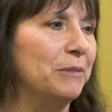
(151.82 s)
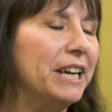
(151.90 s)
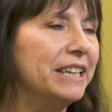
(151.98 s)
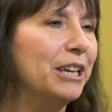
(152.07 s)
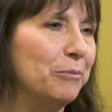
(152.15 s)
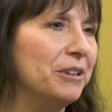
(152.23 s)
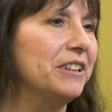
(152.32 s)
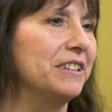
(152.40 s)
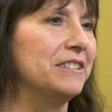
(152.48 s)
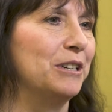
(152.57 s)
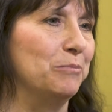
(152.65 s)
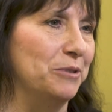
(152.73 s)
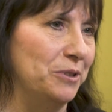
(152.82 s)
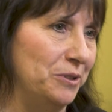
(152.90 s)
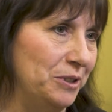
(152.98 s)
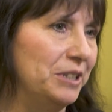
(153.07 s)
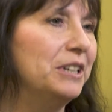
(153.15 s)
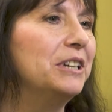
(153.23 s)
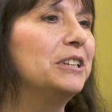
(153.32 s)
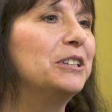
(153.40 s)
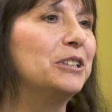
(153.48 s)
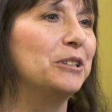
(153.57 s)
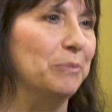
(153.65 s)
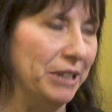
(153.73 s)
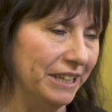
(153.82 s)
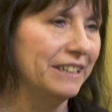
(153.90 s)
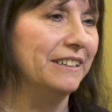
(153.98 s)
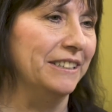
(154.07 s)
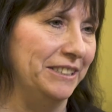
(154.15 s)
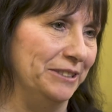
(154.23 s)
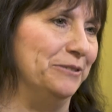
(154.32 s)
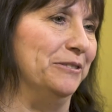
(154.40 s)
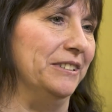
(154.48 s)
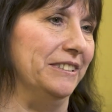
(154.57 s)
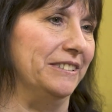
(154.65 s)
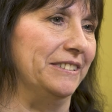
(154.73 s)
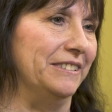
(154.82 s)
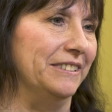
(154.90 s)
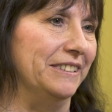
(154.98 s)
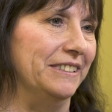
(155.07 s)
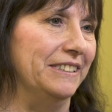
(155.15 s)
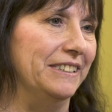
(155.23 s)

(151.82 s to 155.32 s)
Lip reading: Mike gave me this opportunity to make a difference.